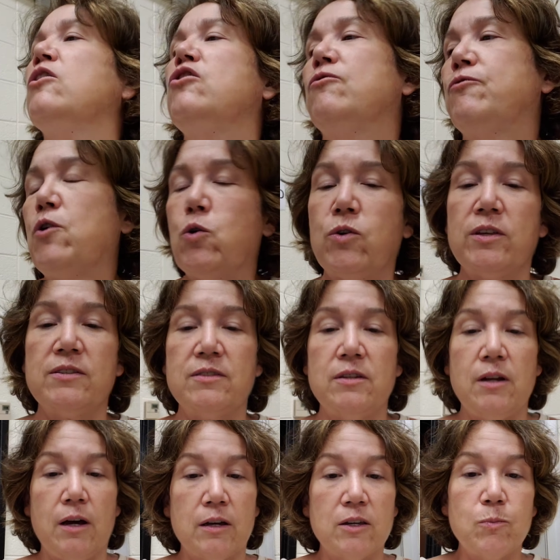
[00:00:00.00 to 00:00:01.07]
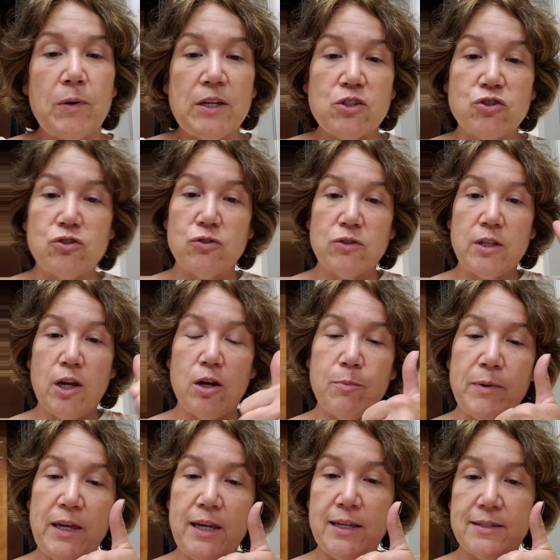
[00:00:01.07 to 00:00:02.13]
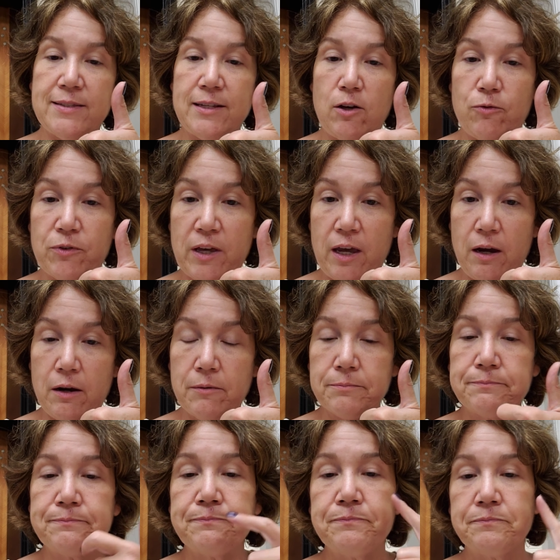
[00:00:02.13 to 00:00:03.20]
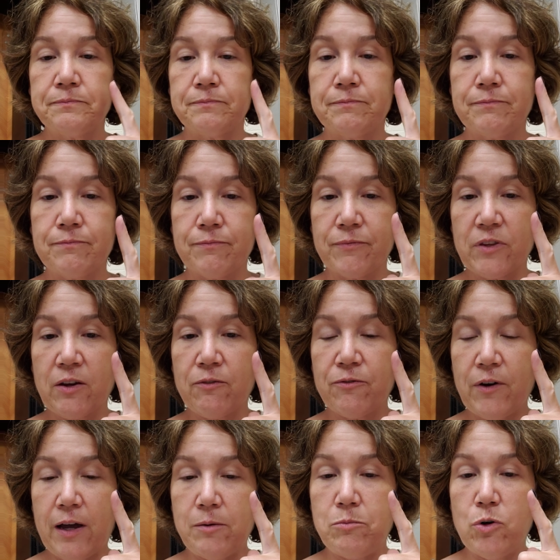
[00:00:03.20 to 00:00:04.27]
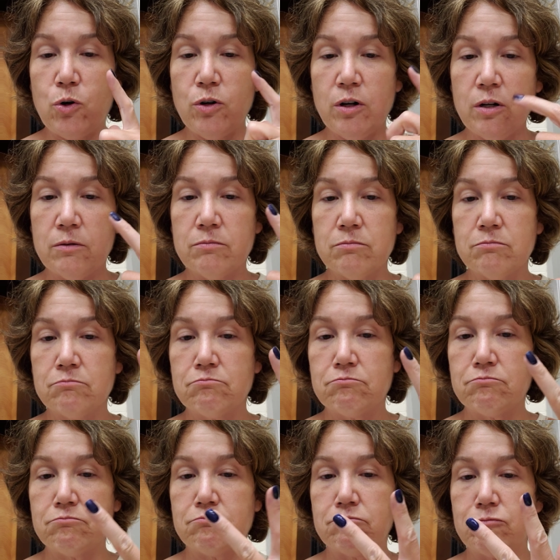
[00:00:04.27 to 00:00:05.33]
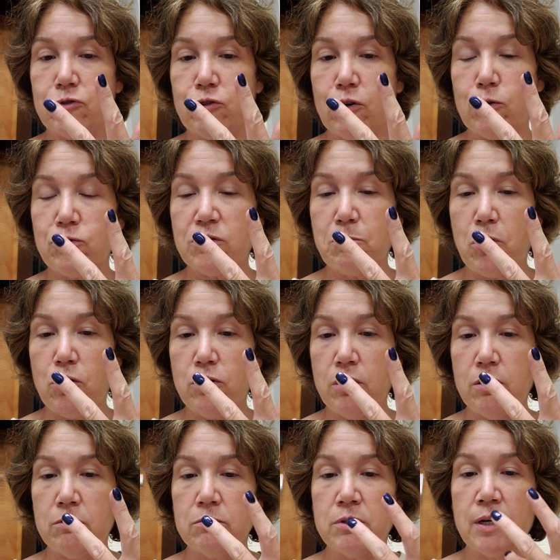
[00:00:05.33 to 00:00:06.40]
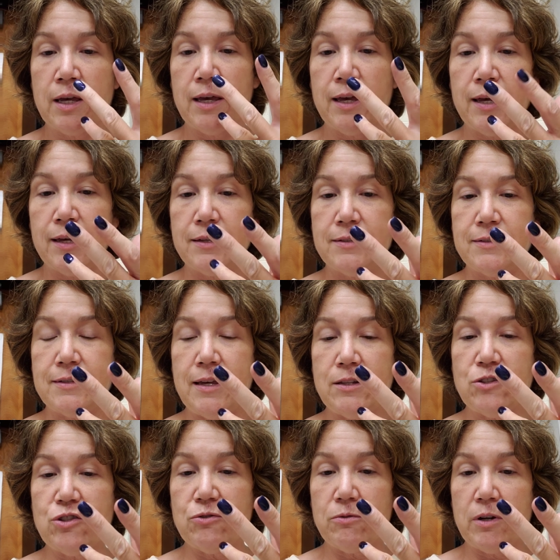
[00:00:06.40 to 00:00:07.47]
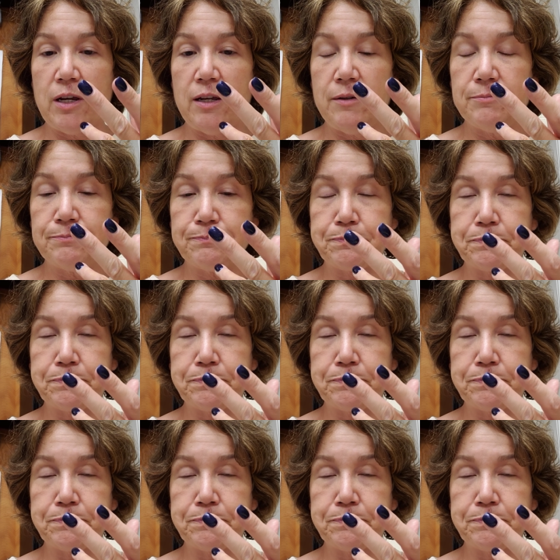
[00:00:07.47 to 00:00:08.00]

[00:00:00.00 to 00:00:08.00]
The focus in occupational therapy is self-care, fine motor, gross motor, sensory,